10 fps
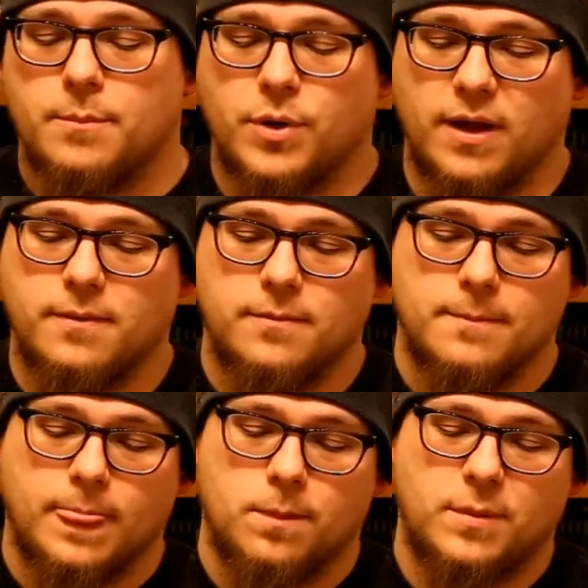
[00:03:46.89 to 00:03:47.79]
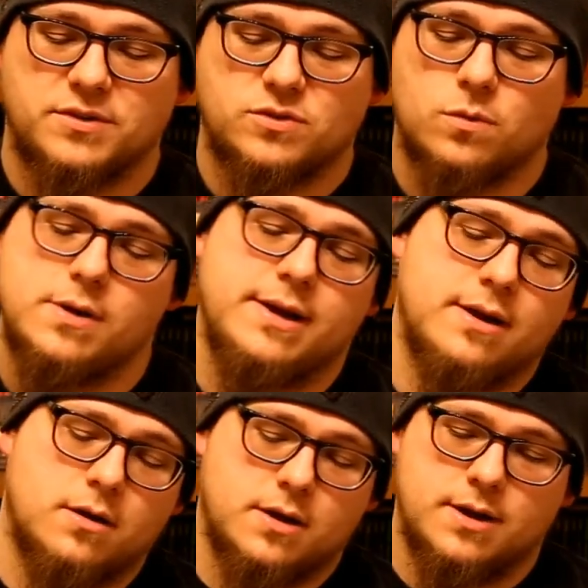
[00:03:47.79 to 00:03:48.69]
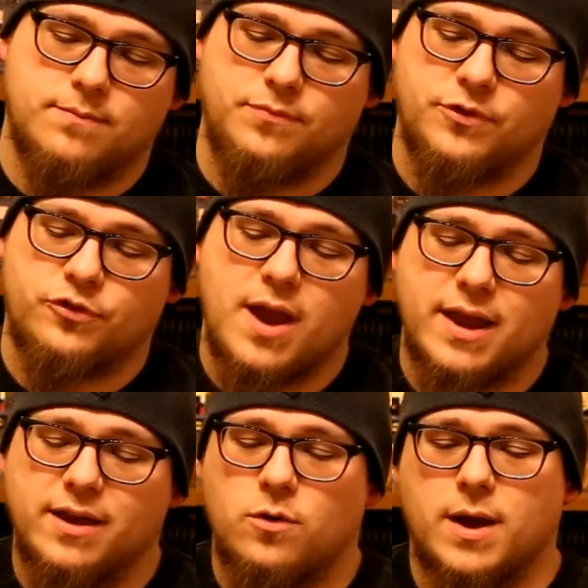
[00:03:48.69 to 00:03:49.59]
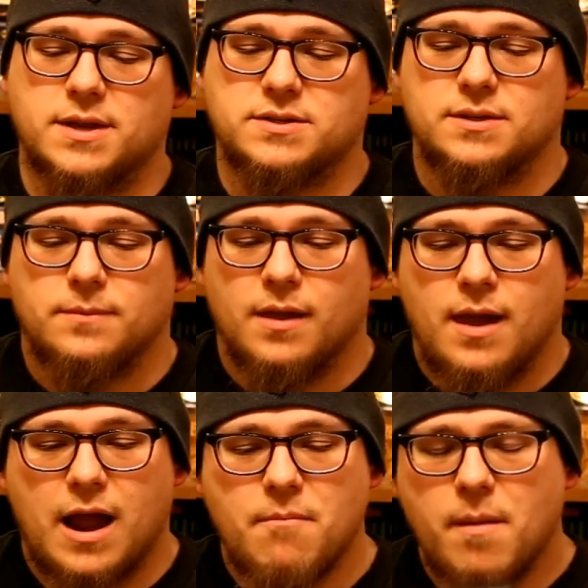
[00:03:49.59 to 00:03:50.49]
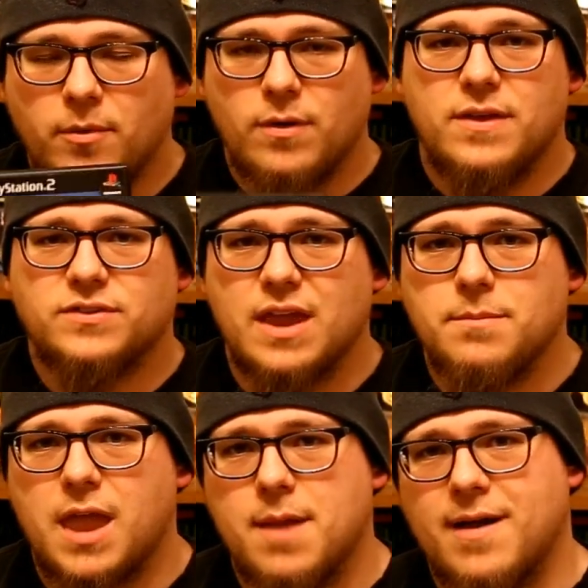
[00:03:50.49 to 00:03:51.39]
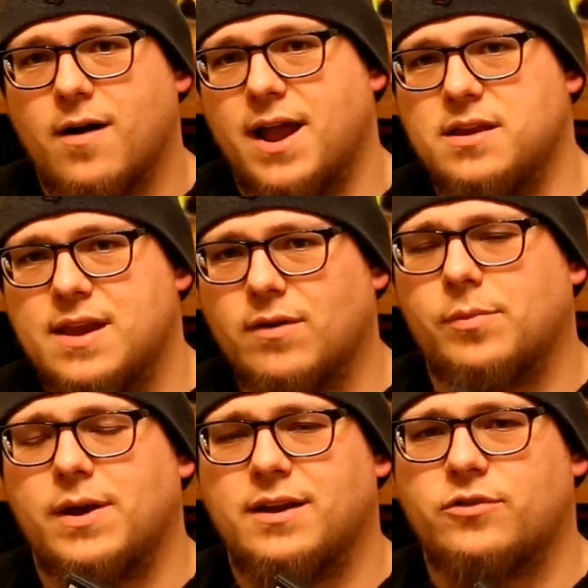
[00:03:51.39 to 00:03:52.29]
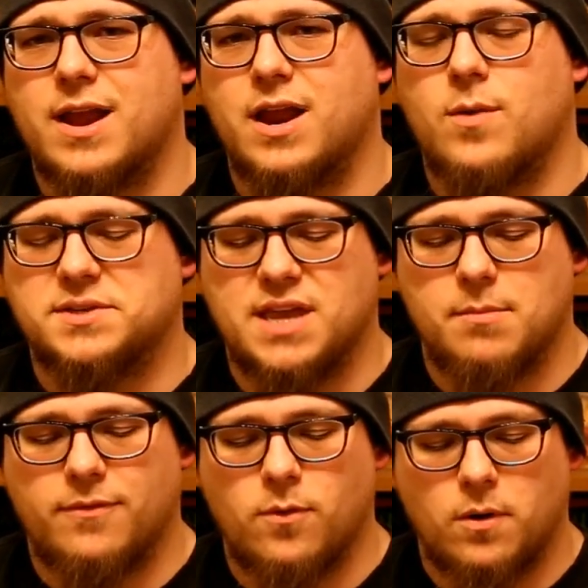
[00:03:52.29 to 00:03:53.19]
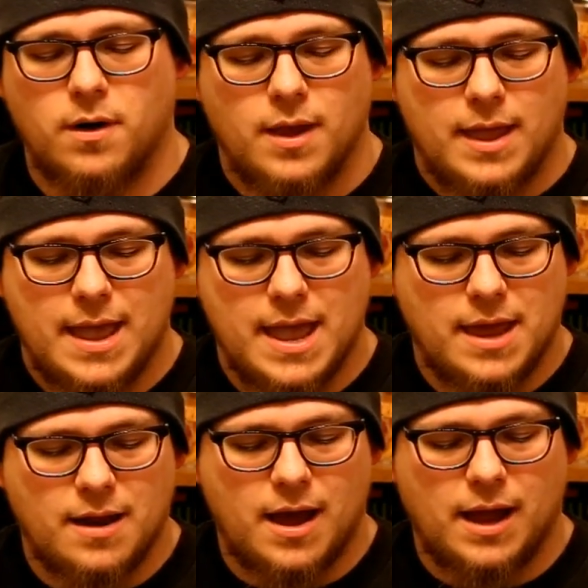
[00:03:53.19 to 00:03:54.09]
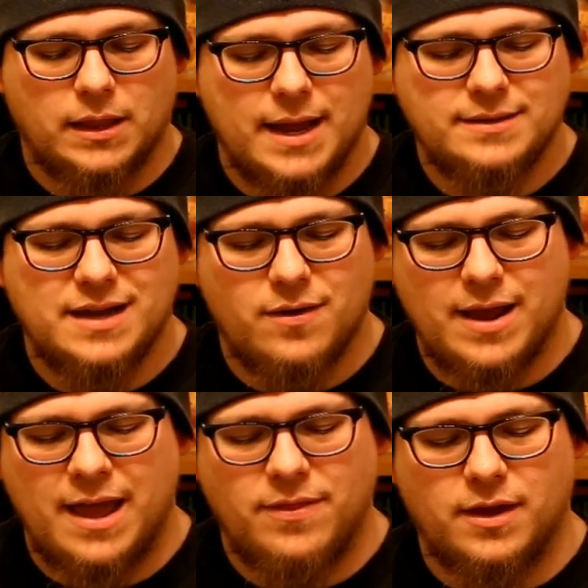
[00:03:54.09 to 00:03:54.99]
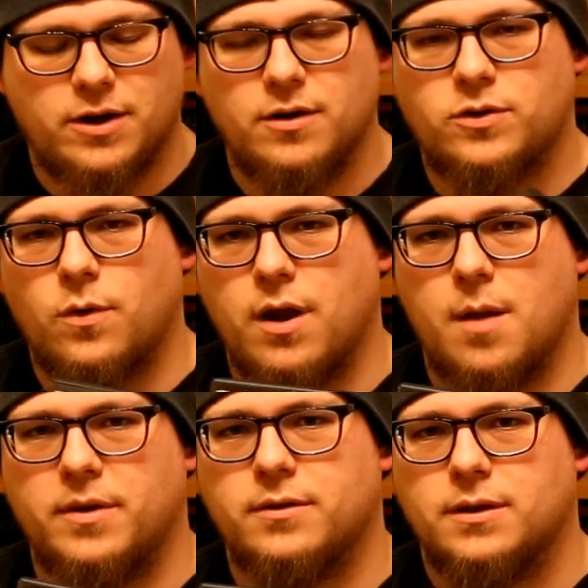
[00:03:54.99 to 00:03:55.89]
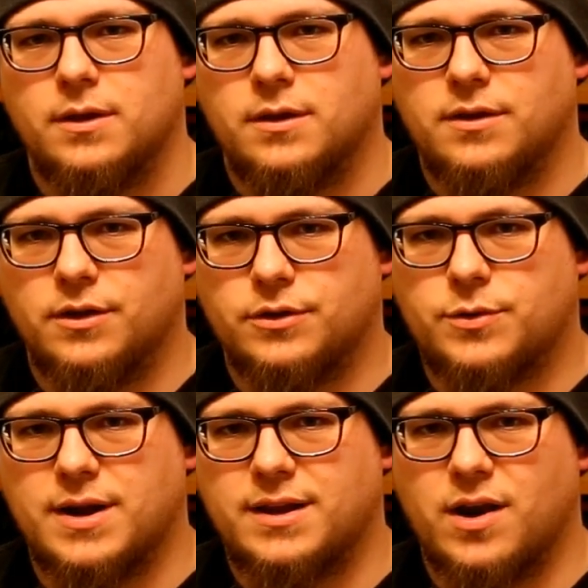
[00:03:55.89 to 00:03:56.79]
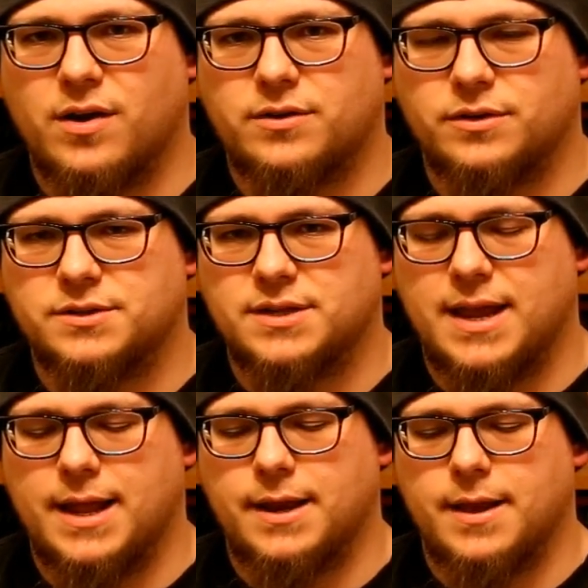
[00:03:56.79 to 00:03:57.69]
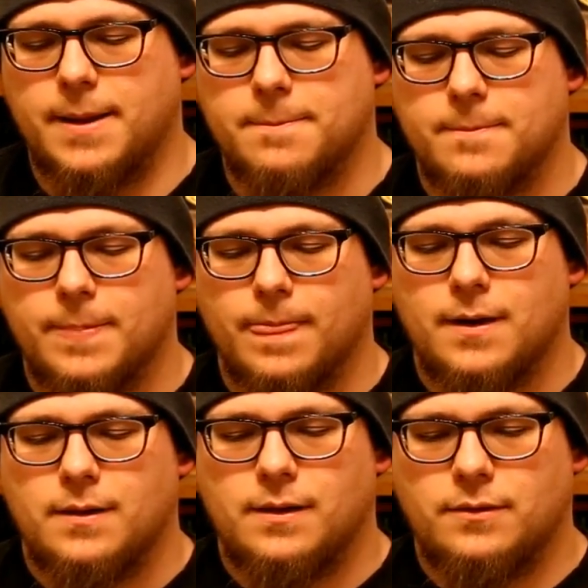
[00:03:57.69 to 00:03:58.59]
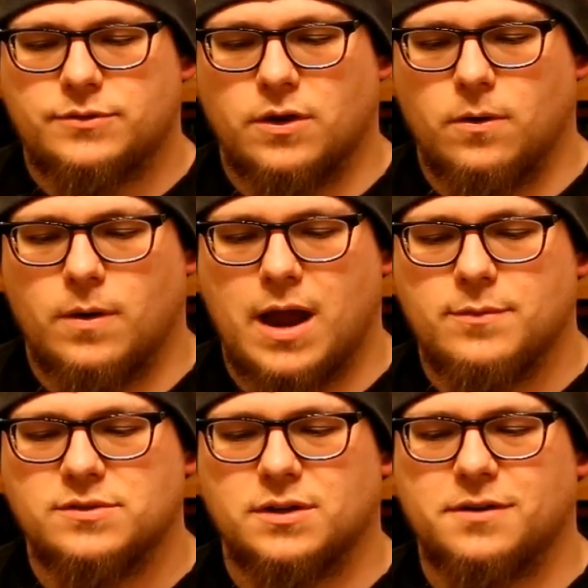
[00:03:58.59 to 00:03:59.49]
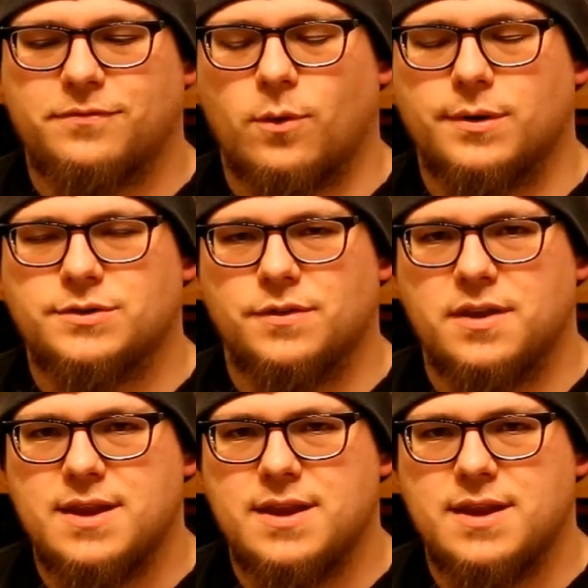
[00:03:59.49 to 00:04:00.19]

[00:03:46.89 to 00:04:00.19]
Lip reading: But my story on Dragon Quest, I remember when this game came out, I'd never played a Dragon Quest game before, and I liked how it had the Akira Toriyama pretty characters, and so I was looking forward to the